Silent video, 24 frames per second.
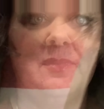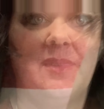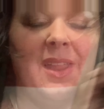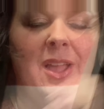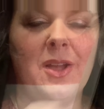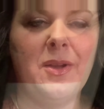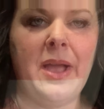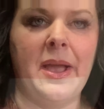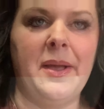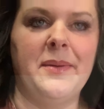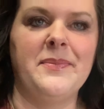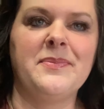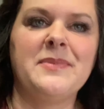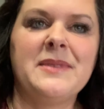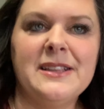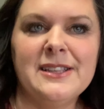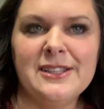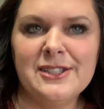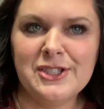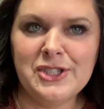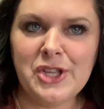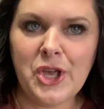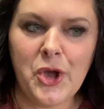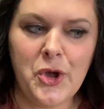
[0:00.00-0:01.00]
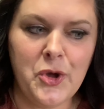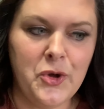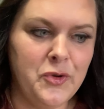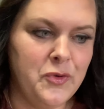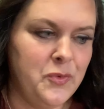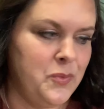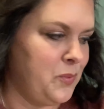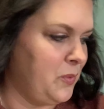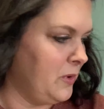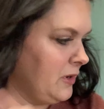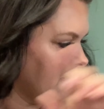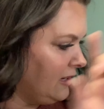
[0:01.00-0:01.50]
Okay, so
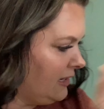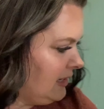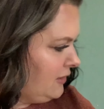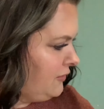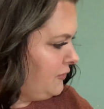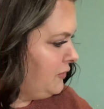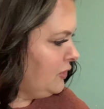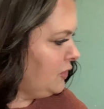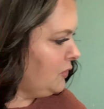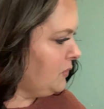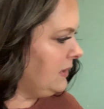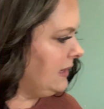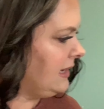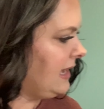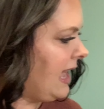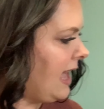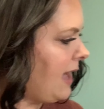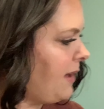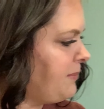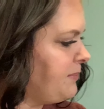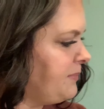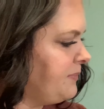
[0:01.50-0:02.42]
we're here for the recap.